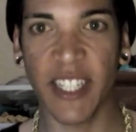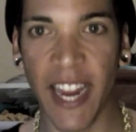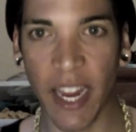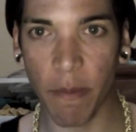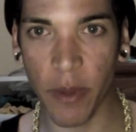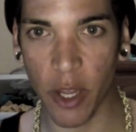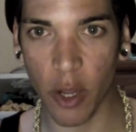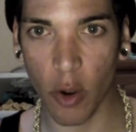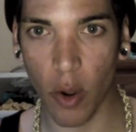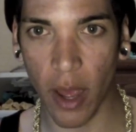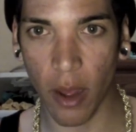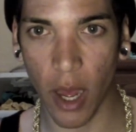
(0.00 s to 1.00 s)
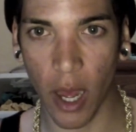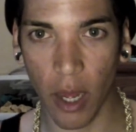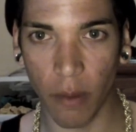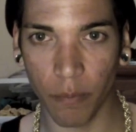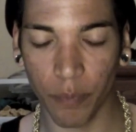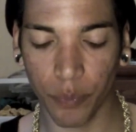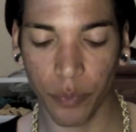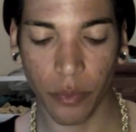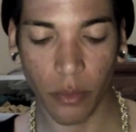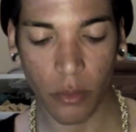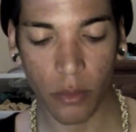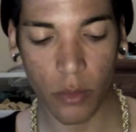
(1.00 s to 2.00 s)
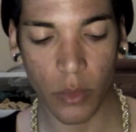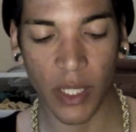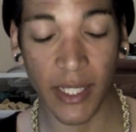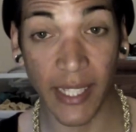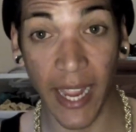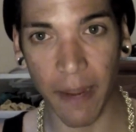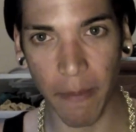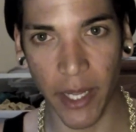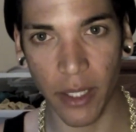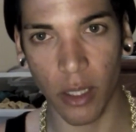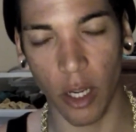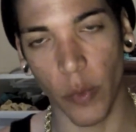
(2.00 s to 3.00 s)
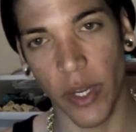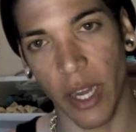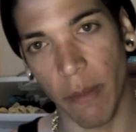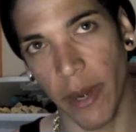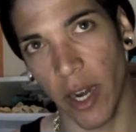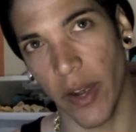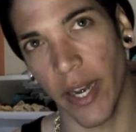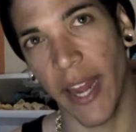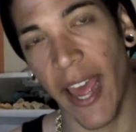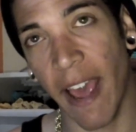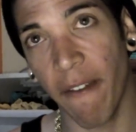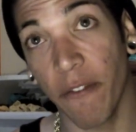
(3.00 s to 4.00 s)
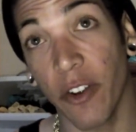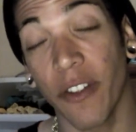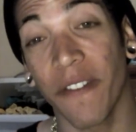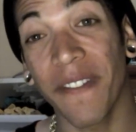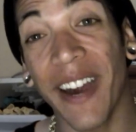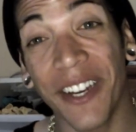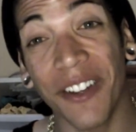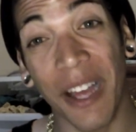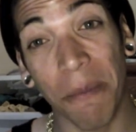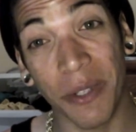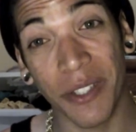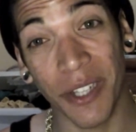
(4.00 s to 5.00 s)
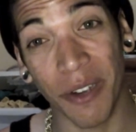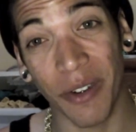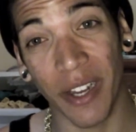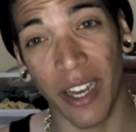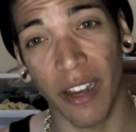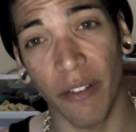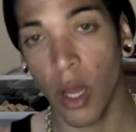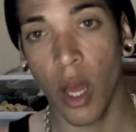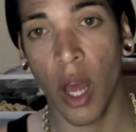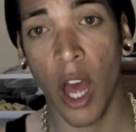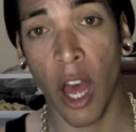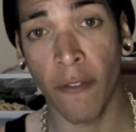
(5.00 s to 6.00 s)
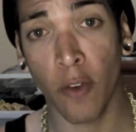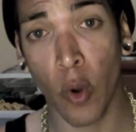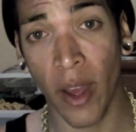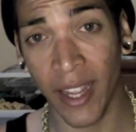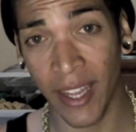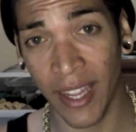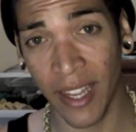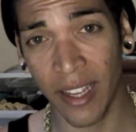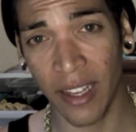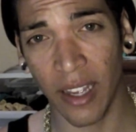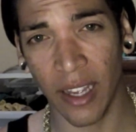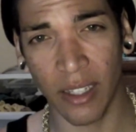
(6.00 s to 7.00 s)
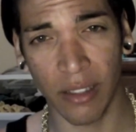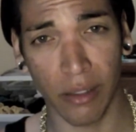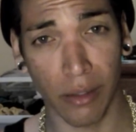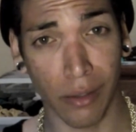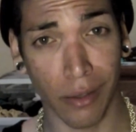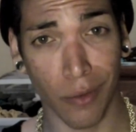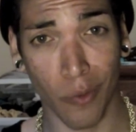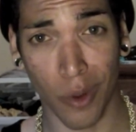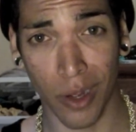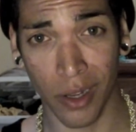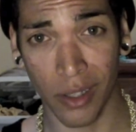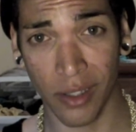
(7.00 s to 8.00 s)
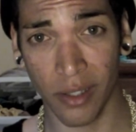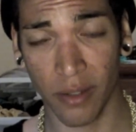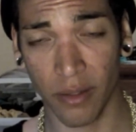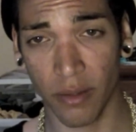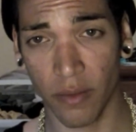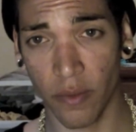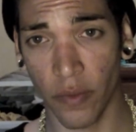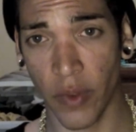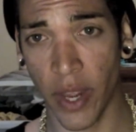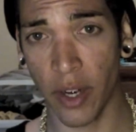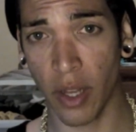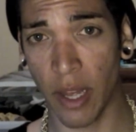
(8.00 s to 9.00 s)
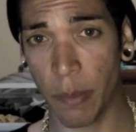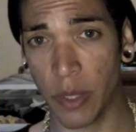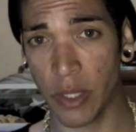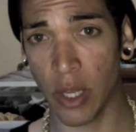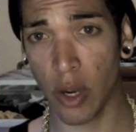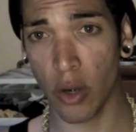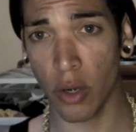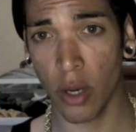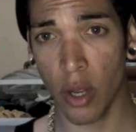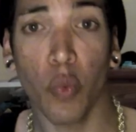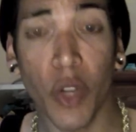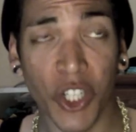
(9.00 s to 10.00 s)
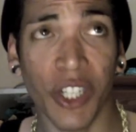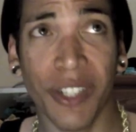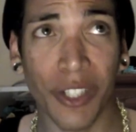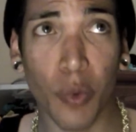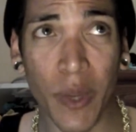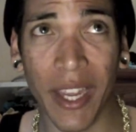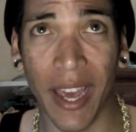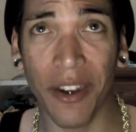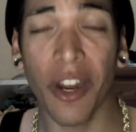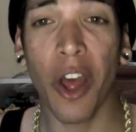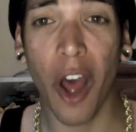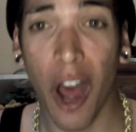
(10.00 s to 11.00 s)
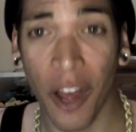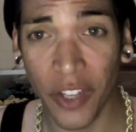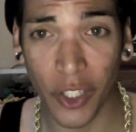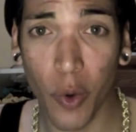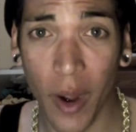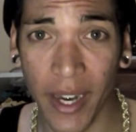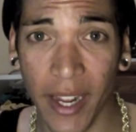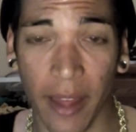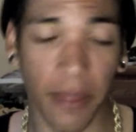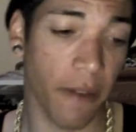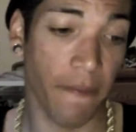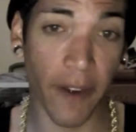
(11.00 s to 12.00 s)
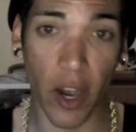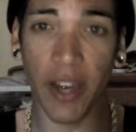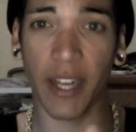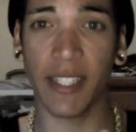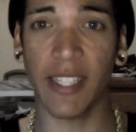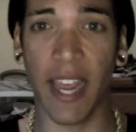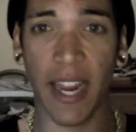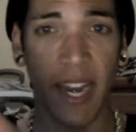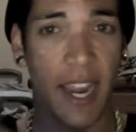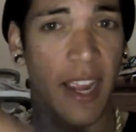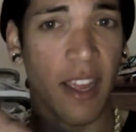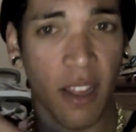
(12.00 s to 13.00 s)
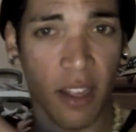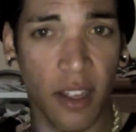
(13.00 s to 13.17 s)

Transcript: debut segments on We Got Married after the final episode of Kwang Hee and Seungwa's final episode, which is this weekend on the 20th. Very exciting.